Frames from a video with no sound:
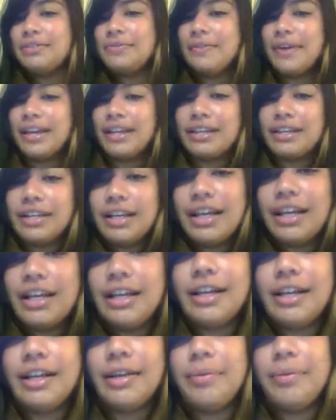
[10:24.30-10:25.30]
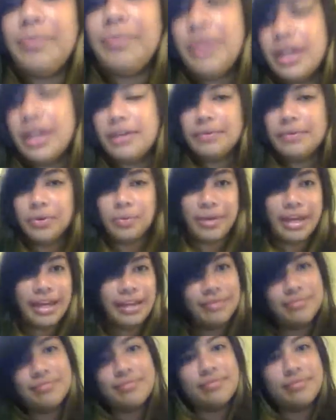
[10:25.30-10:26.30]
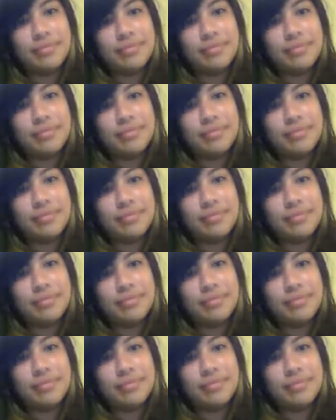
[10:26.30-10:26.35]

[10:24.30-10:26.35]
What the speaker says: it's fun. You get a roommate.